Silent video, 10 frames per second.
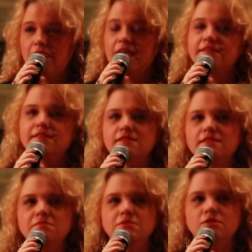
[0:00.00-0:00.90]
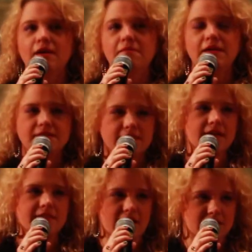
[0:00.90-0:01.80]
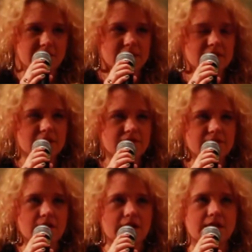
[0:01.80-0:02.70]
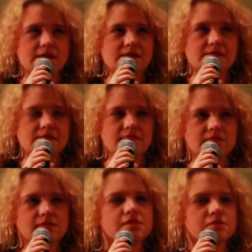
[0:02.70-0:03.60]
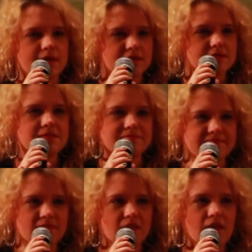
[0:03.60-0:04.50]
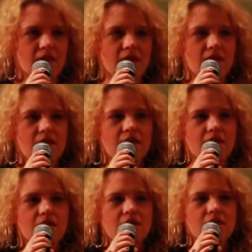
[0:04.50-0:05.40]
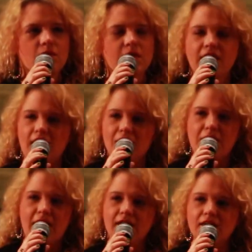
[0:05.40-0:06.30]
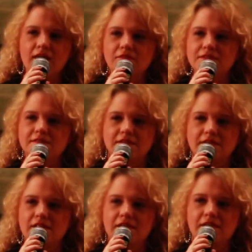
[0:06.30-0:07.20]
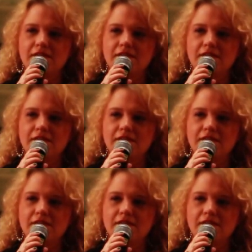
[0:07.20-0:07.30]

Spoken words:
They sent him to a mental health hospital for 6 weeks. When he came back, he was still